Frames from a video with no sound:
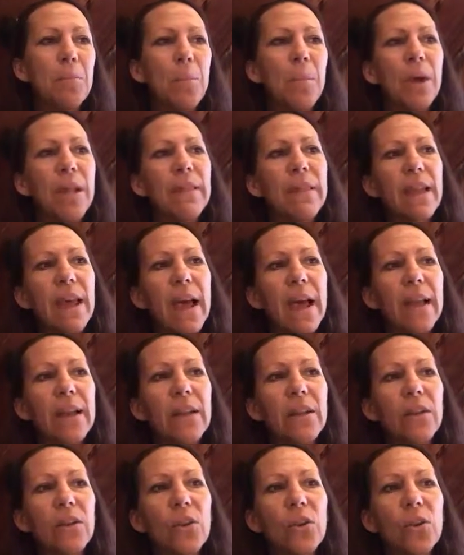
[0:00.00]
But that
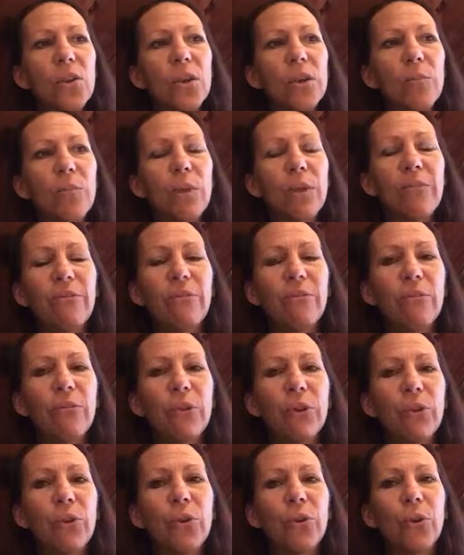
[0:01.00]
couldn't be
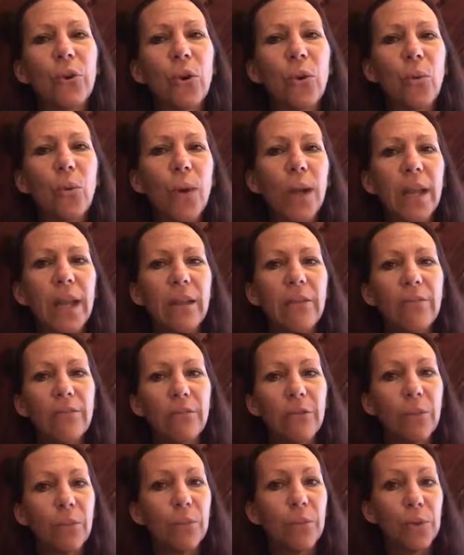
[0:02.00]
further away
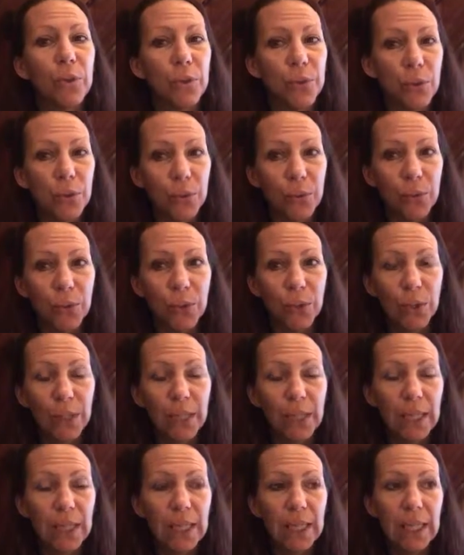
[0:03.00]
from the truth,
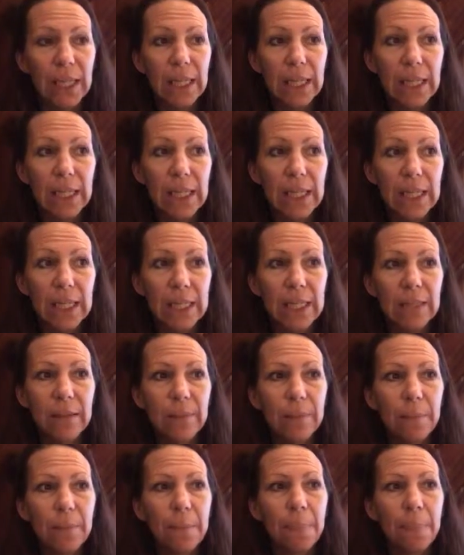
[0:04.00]
at least